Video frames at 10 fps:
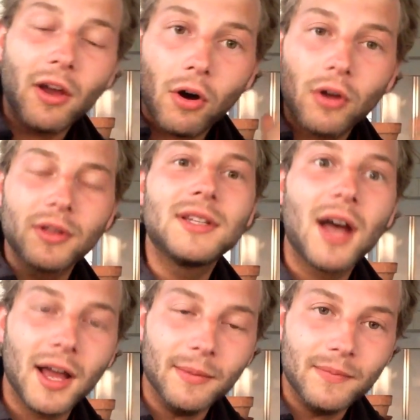all the
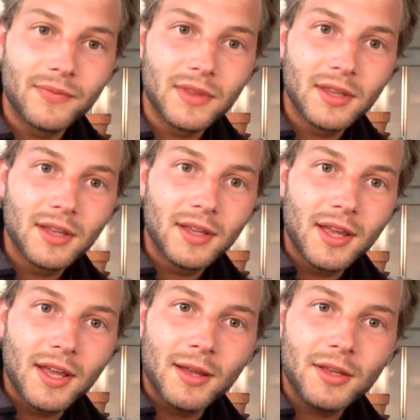time.
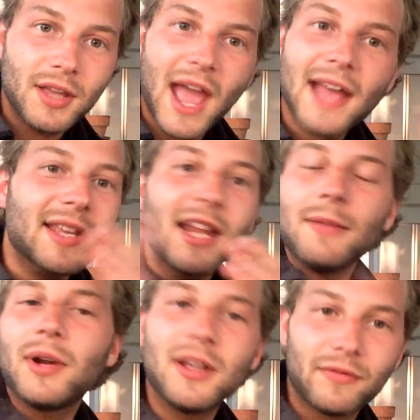Ask
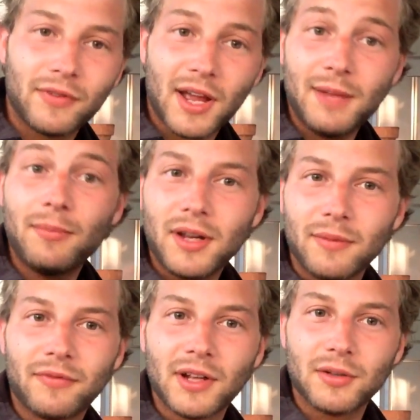anybody I'm, anybody I'm
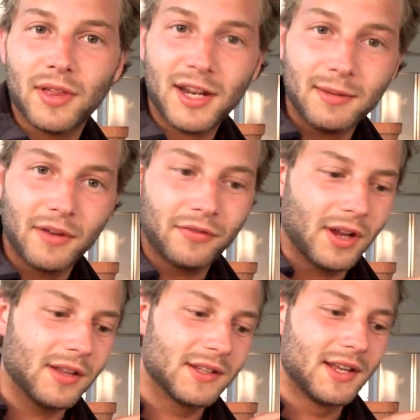friends with, any of my
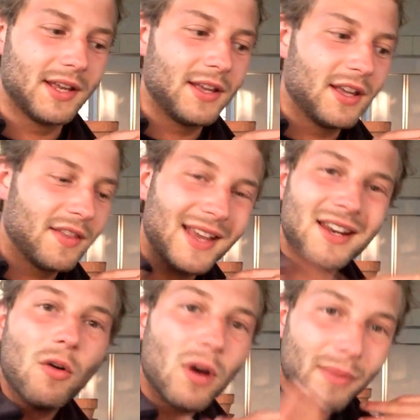friends, they
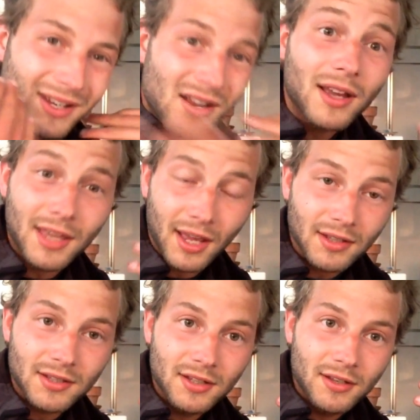know I'm a
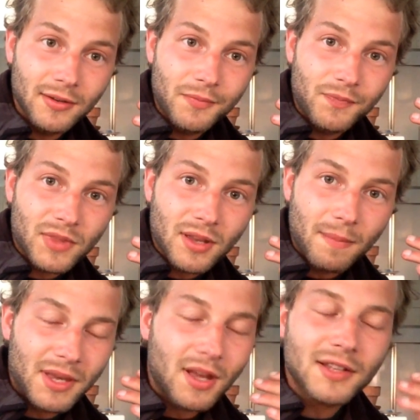nutcase.
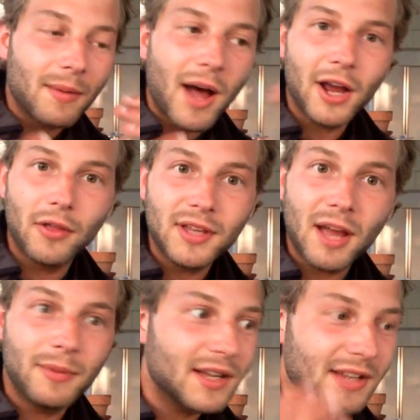Because I'm high all the time,
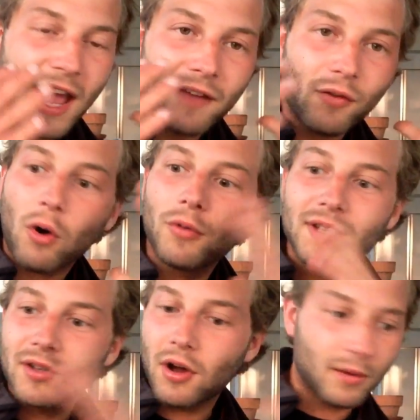because I have all these
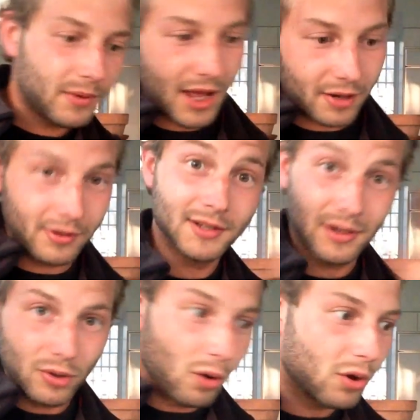carb calories and I'm
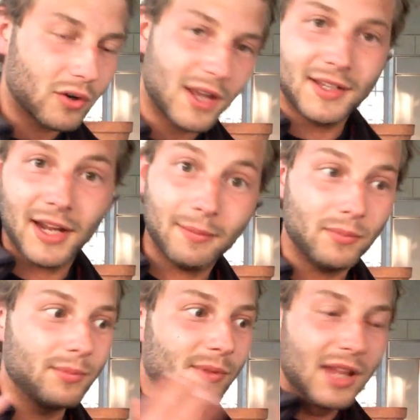going crazy and
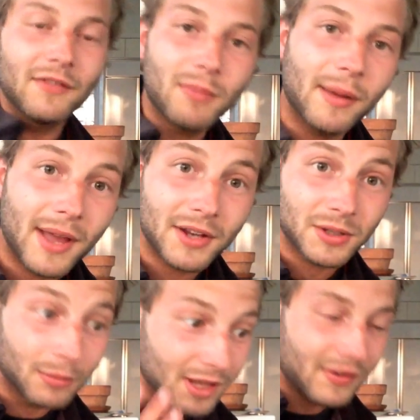I'm living my passion,
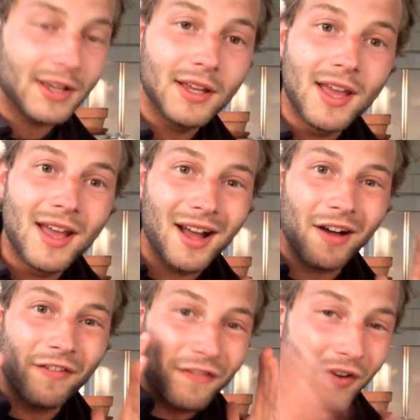I'm living a
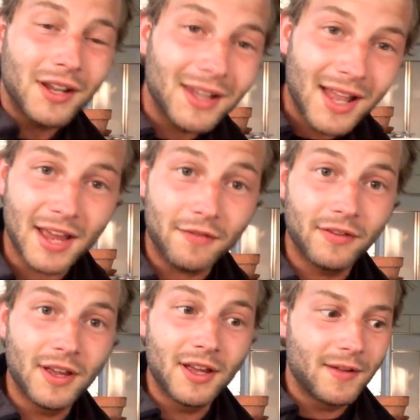fun life.
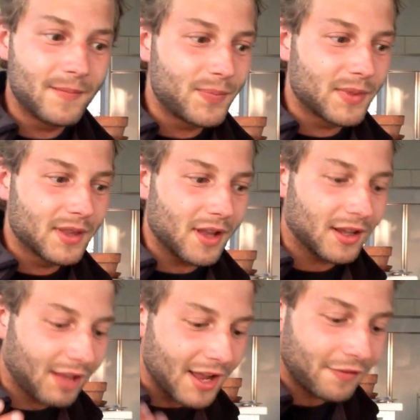A
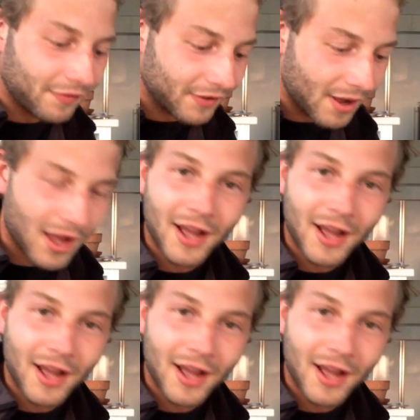life, I,